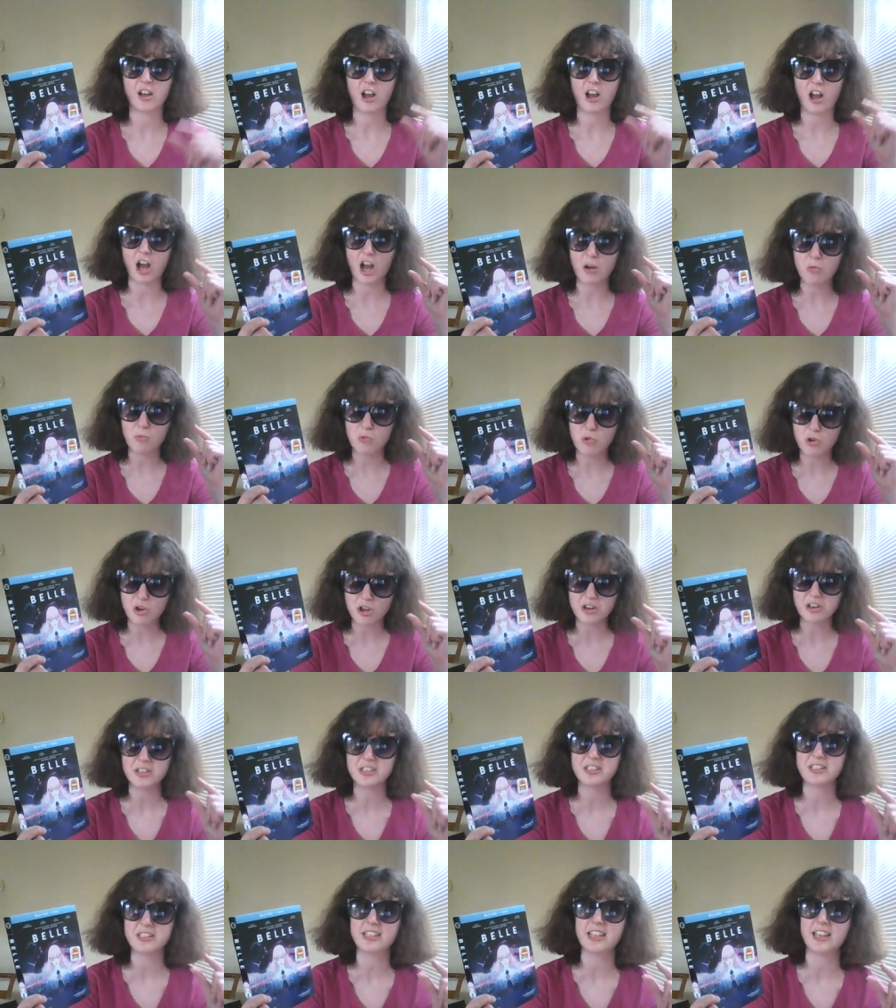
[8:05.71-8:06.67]
I want
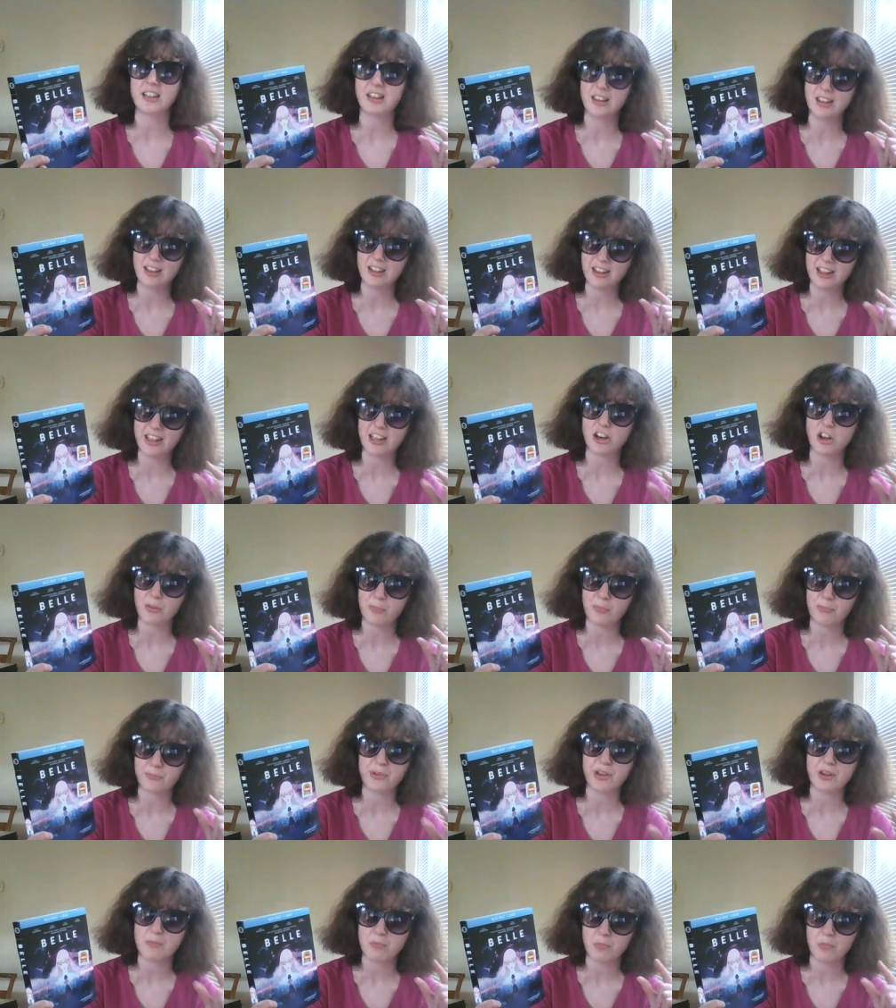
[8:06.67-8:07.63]
to see a little
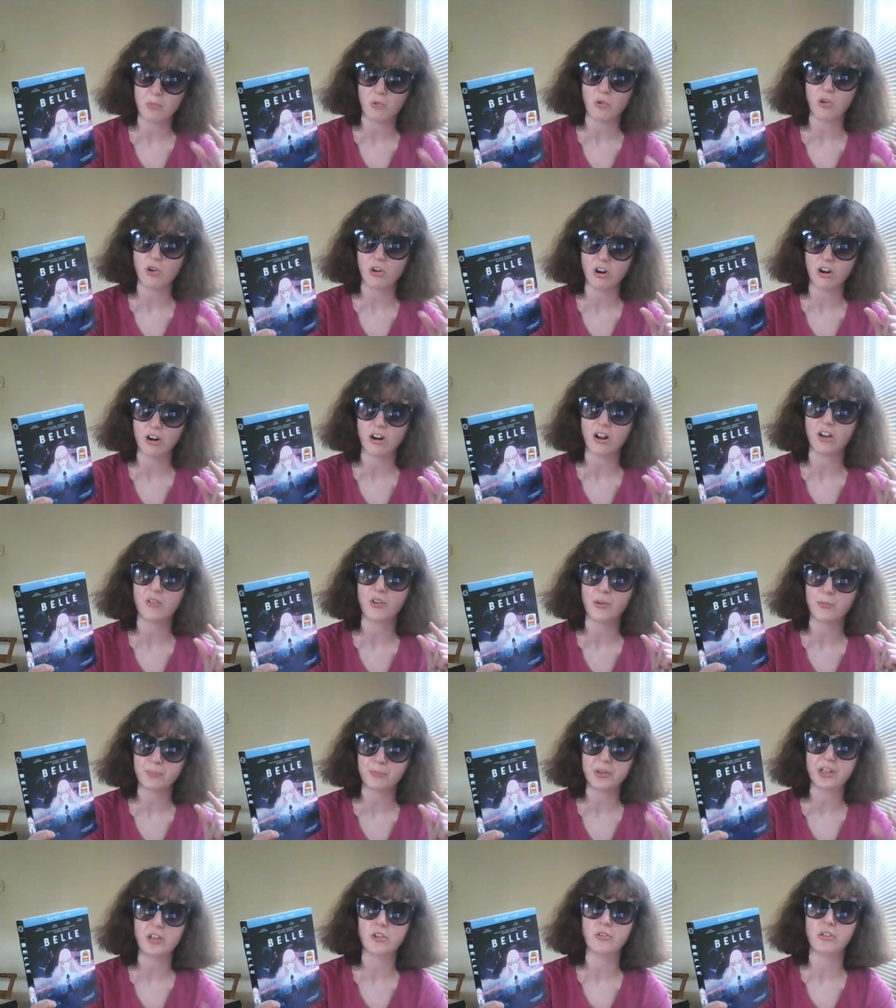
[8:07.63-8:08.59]
bit more of a
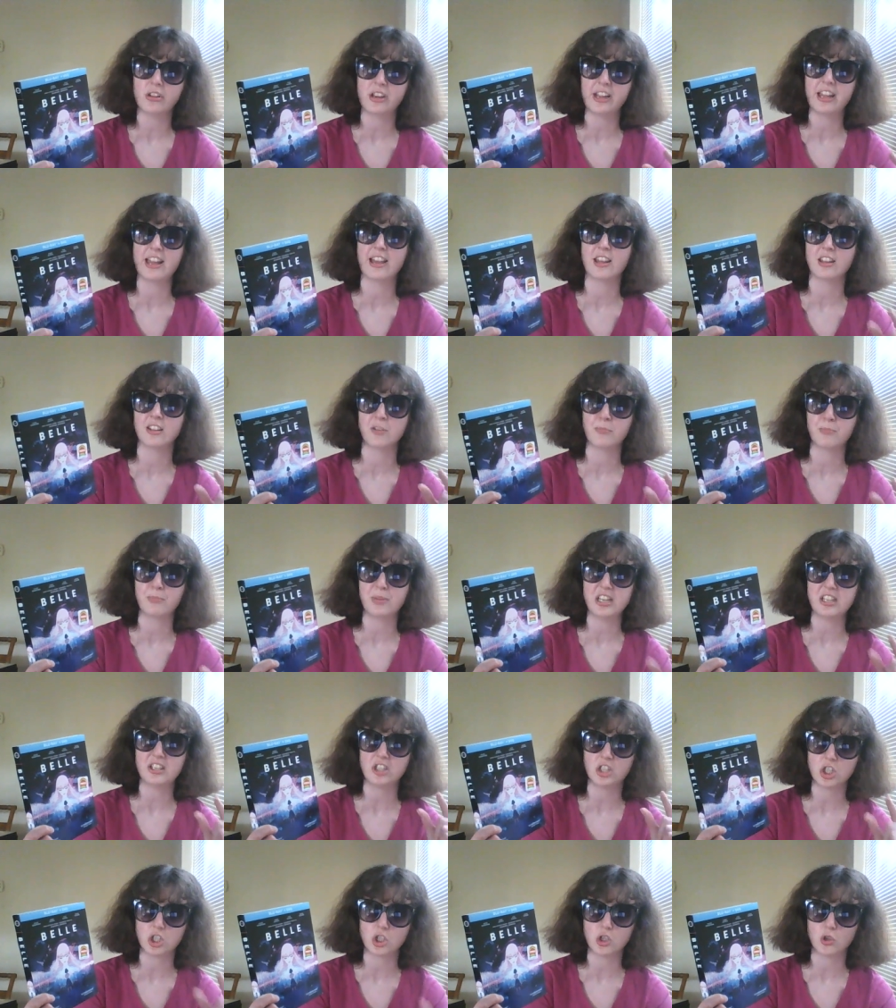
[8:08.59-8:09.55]
Beauty and the
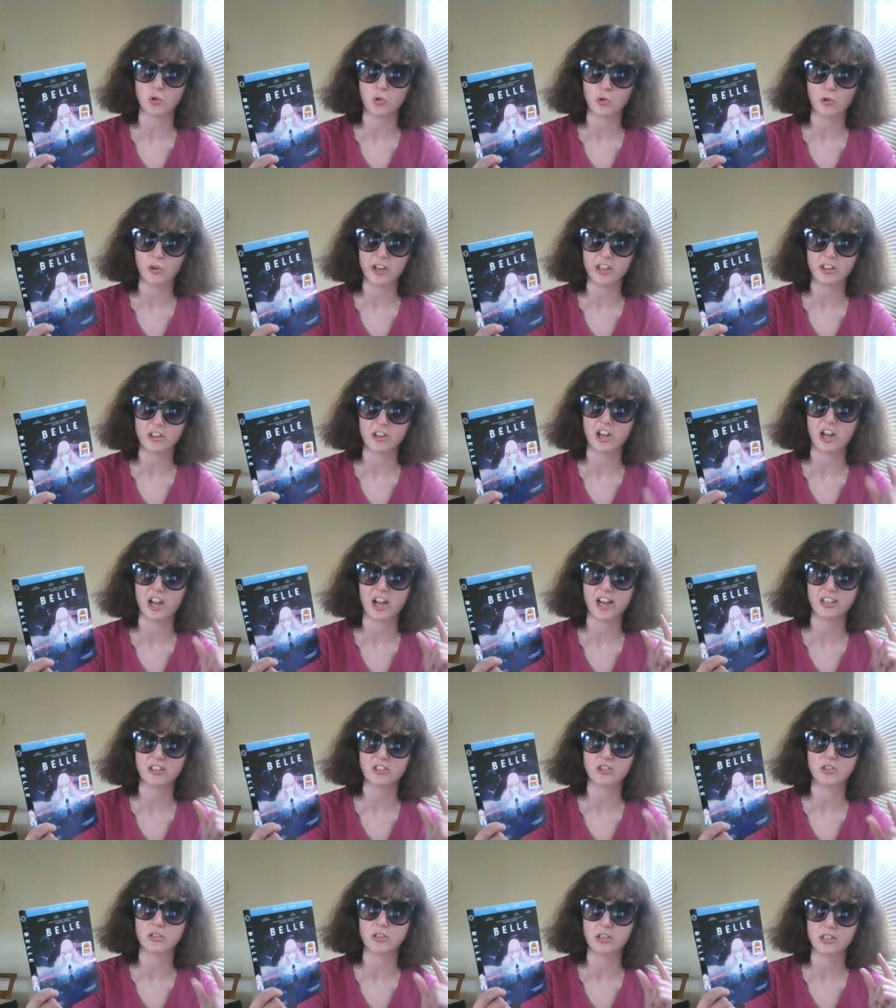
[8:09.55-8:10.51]
Beast
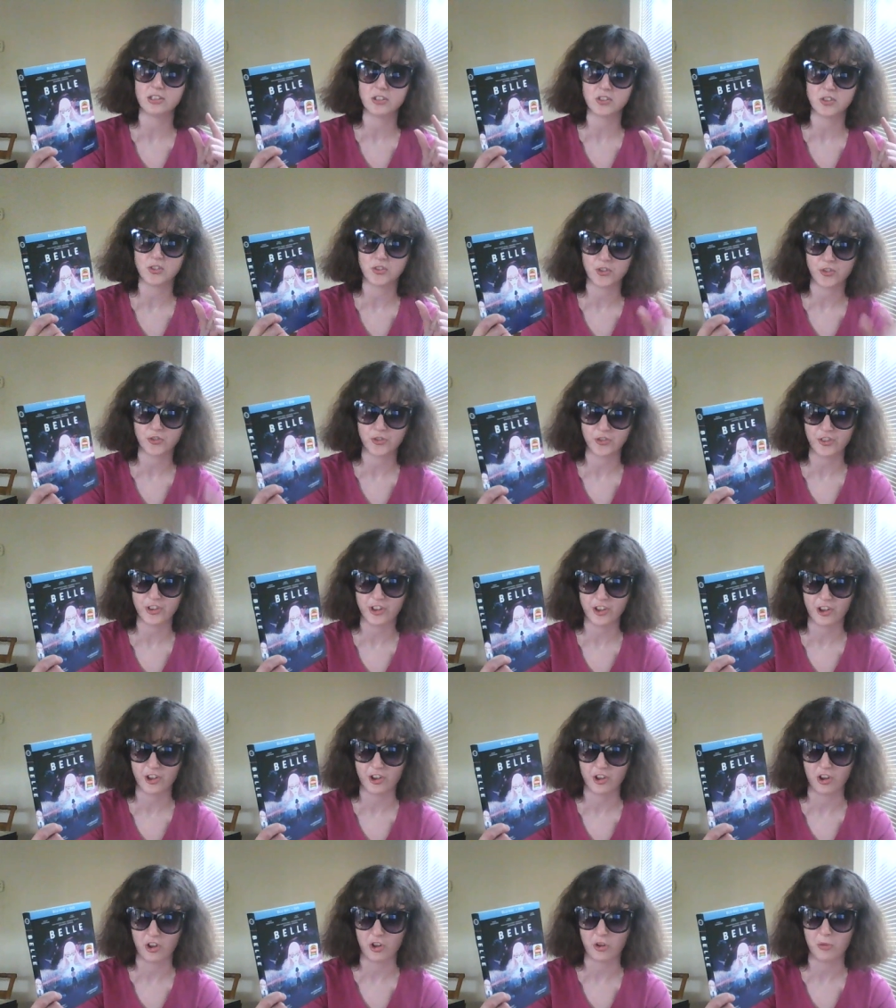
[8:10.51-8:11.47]
storyline to this
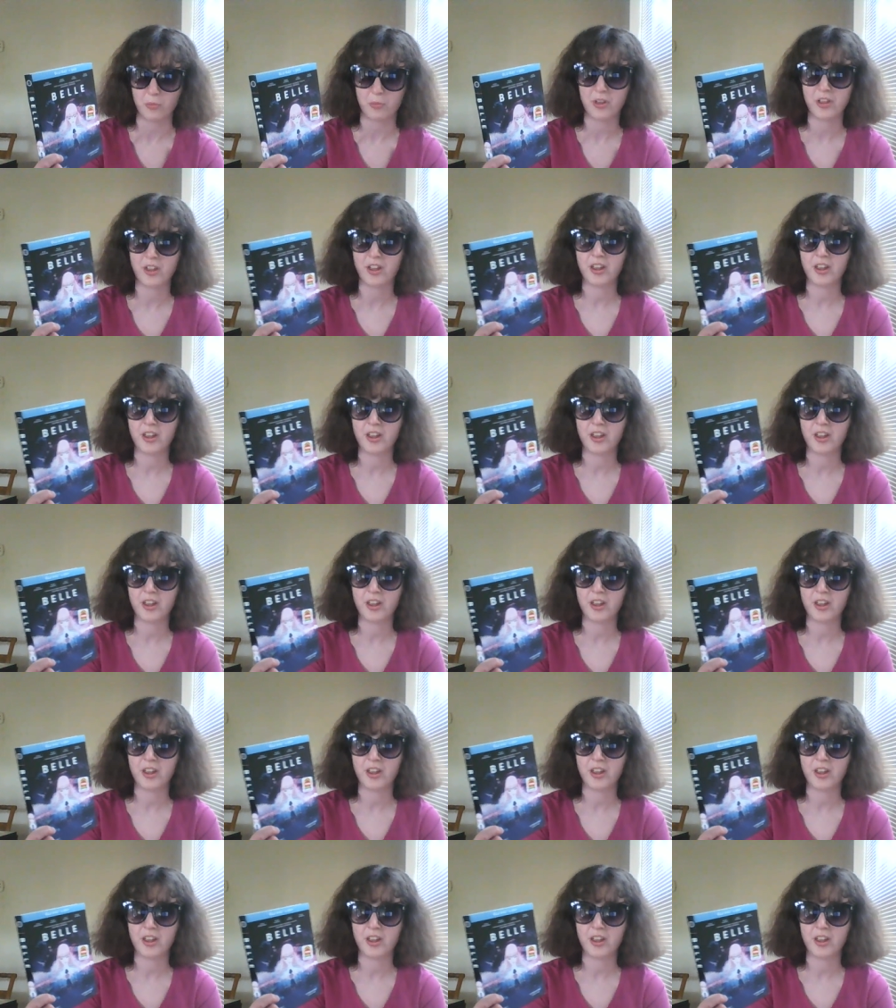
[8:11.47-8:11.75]
film.